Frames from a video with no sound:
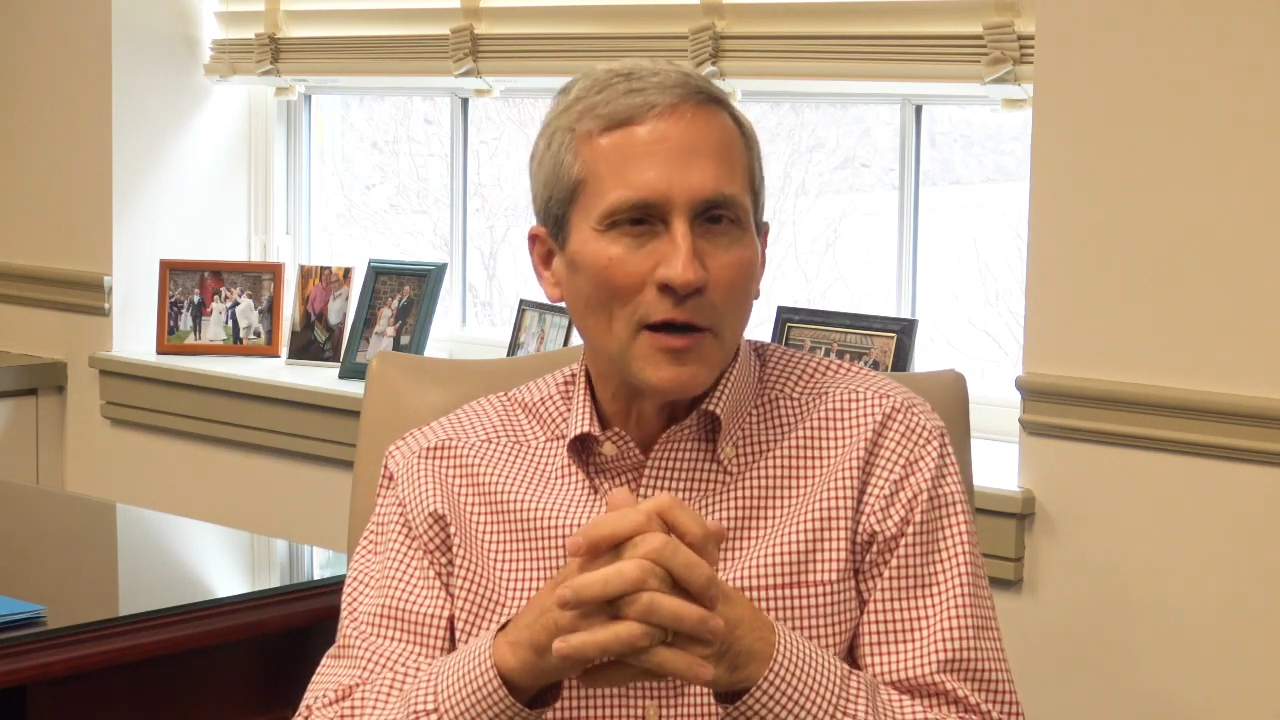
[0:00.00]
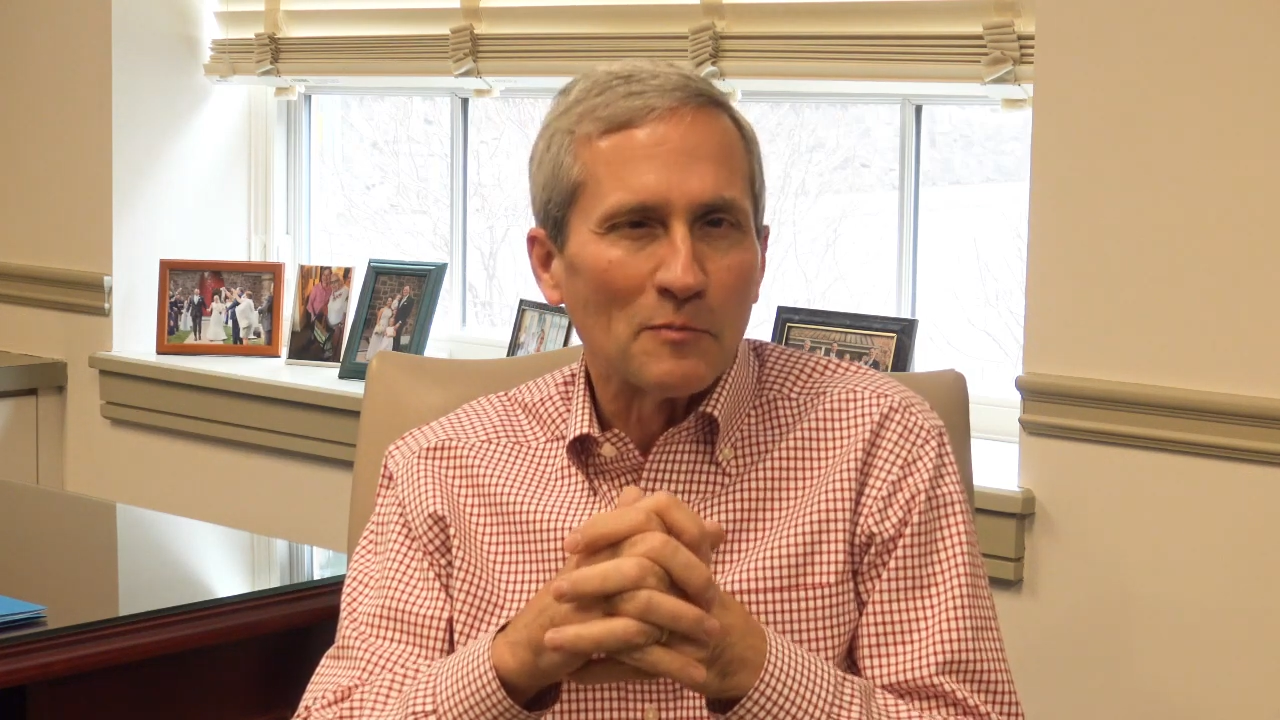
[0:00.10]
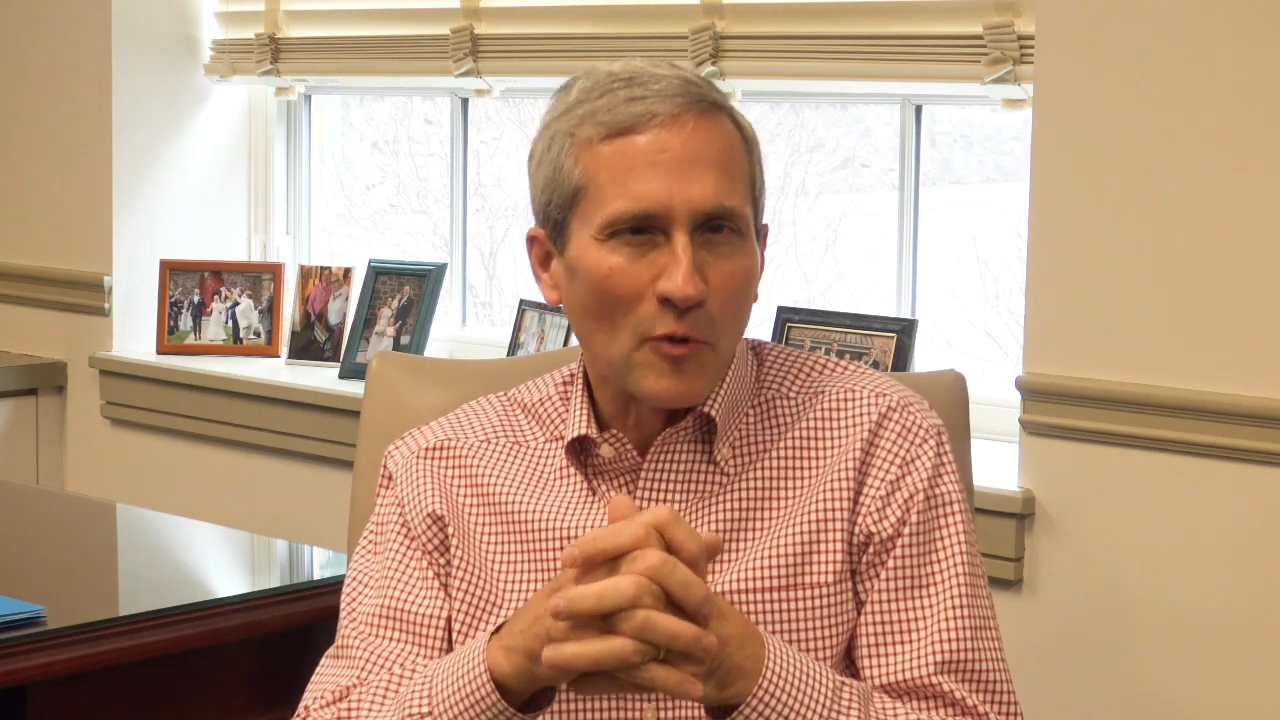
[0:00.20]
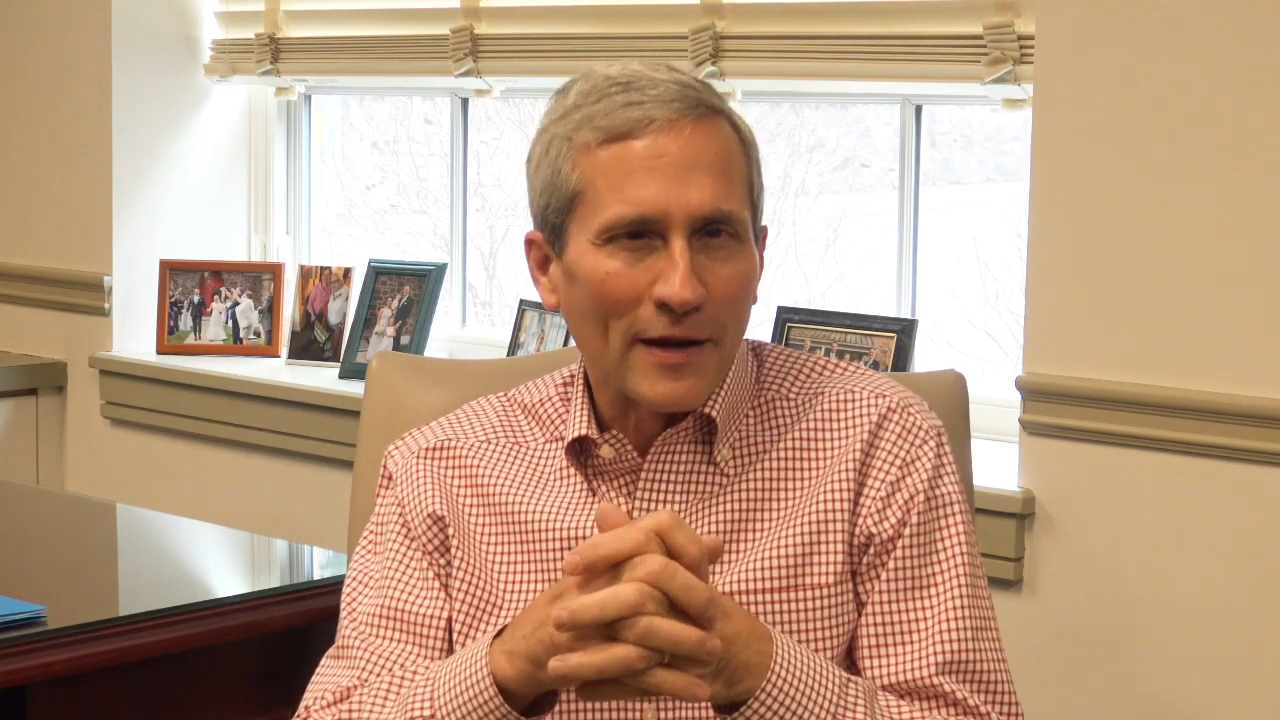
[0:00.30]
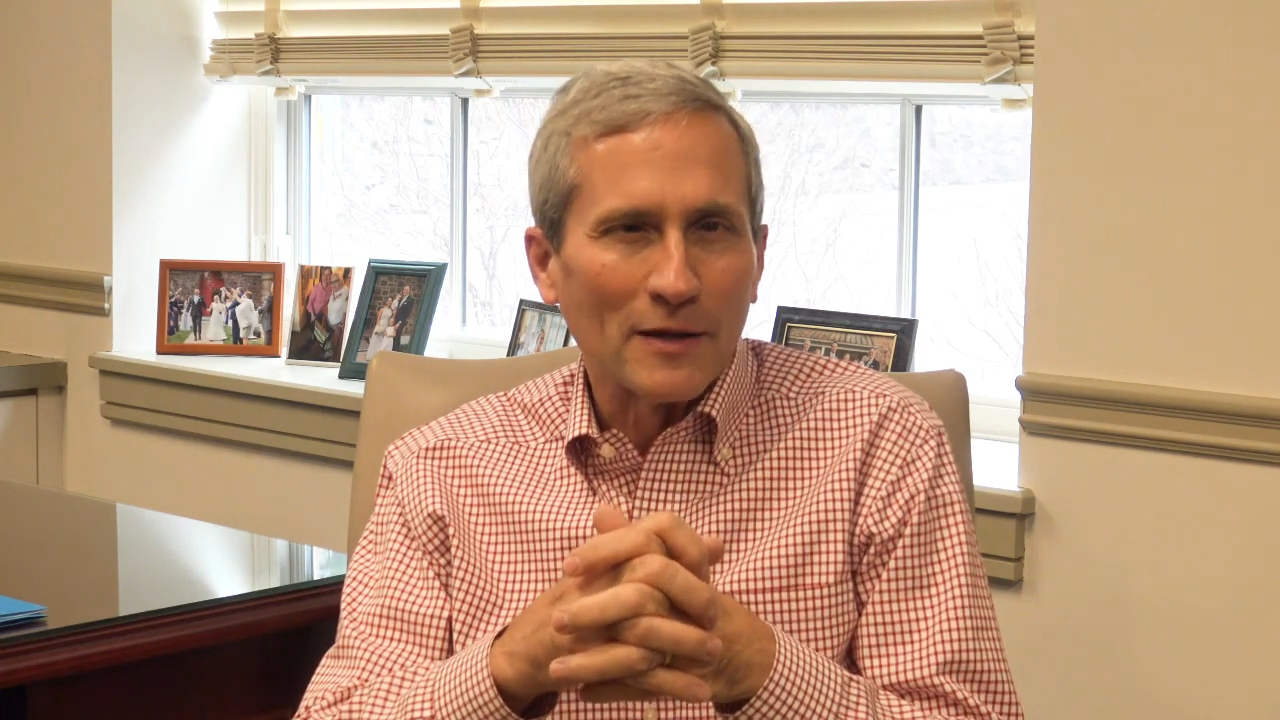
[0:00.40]

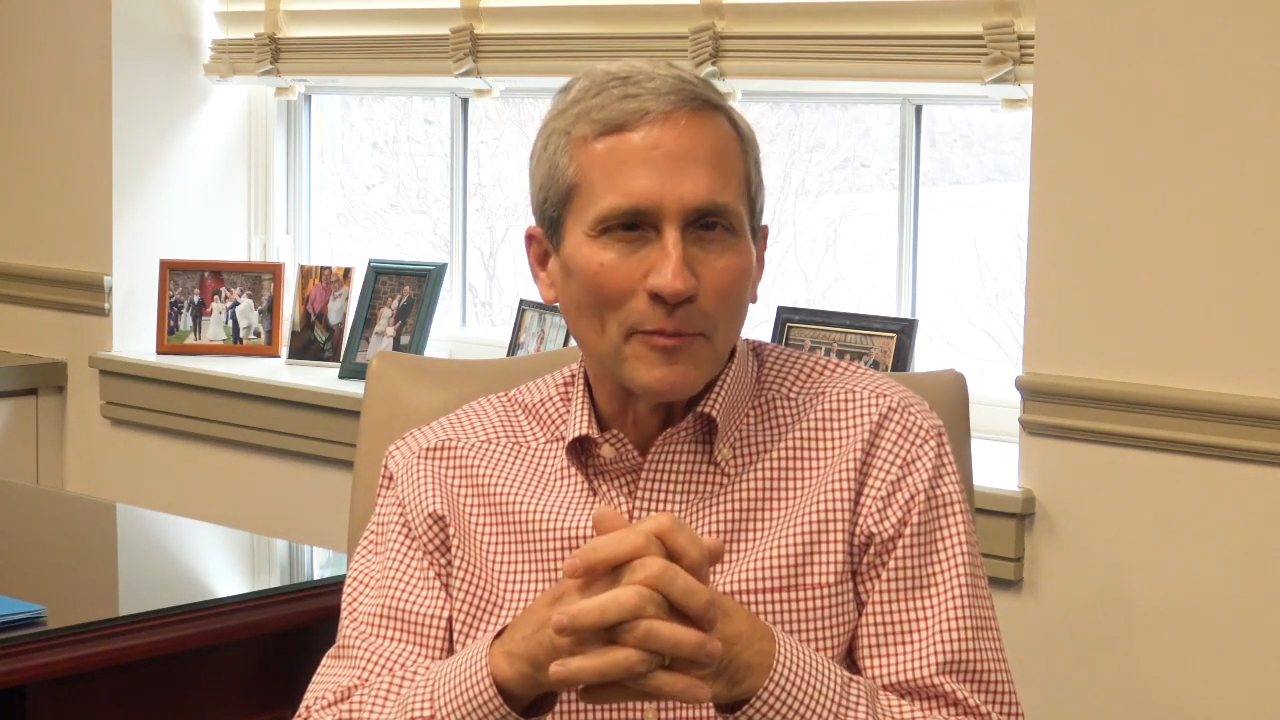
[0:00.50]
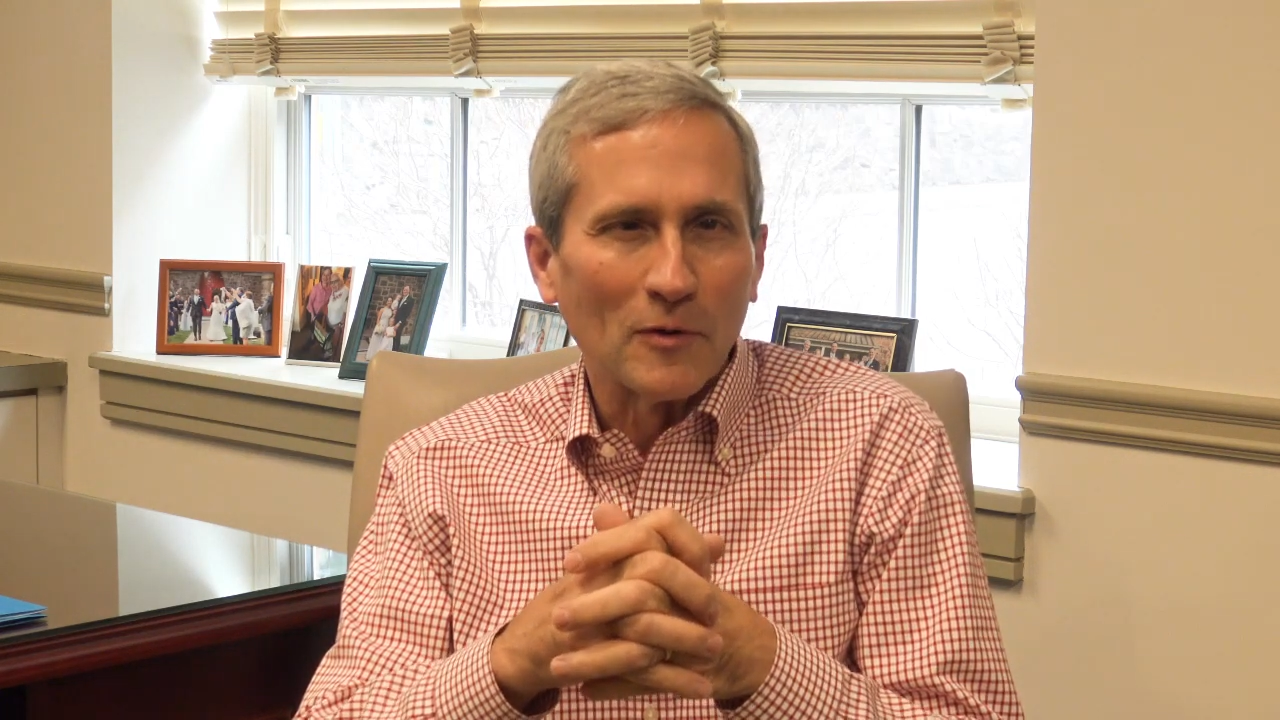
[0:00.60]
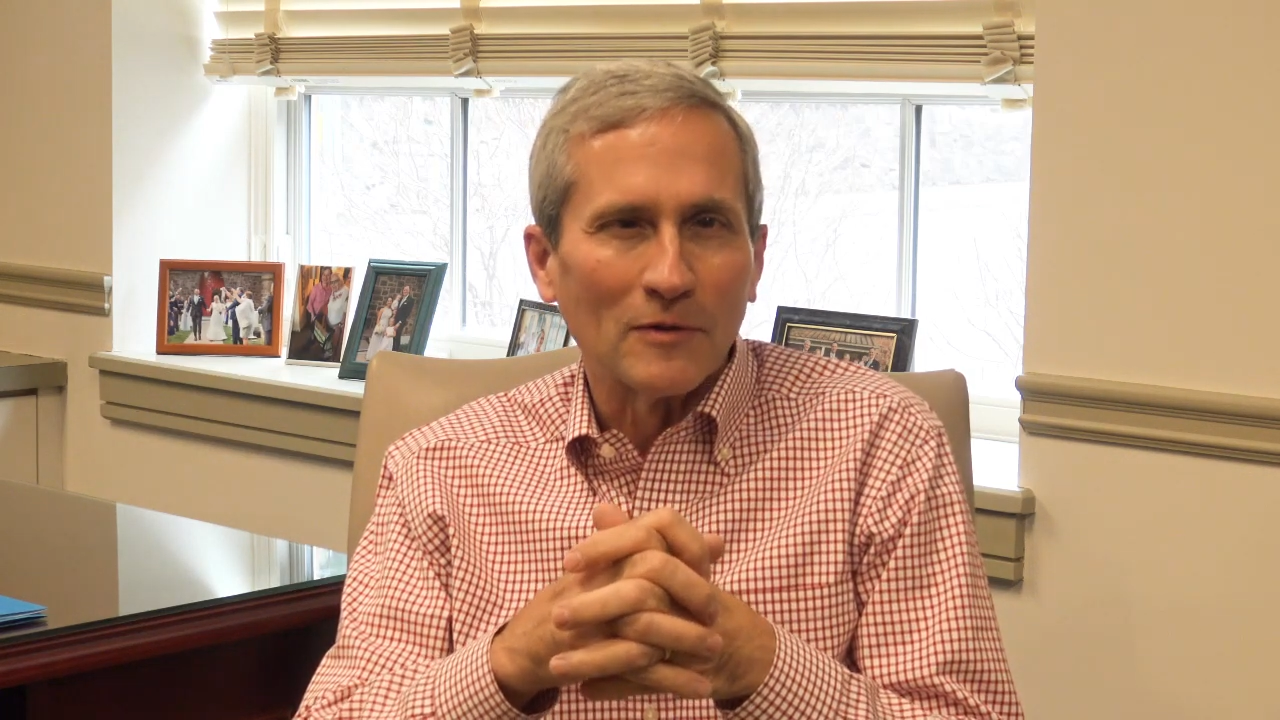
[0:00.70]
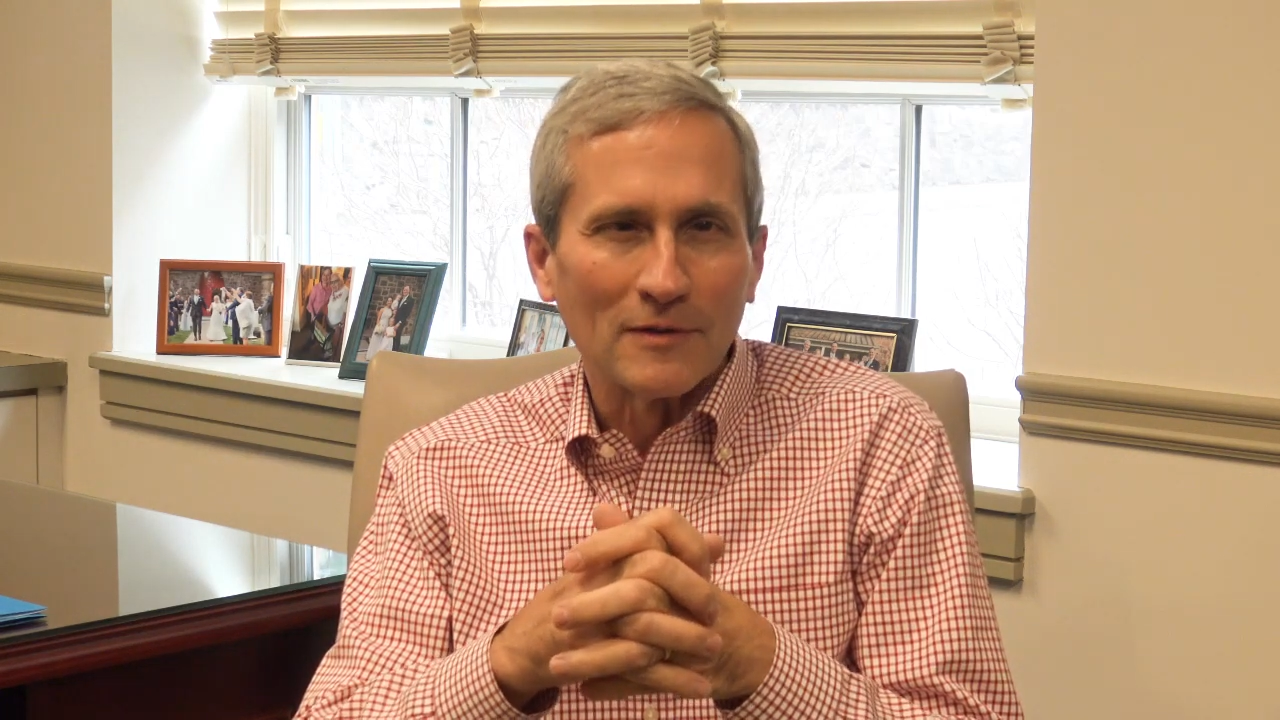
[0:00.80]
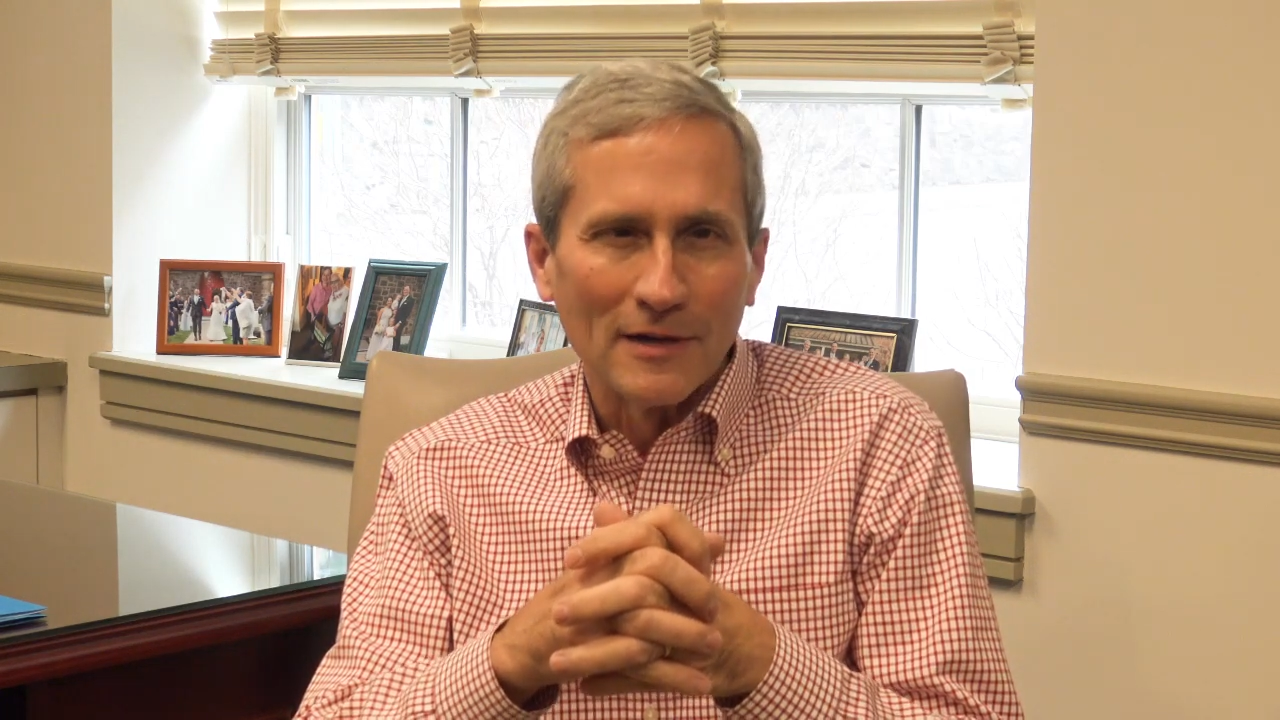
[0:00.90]
unbreakable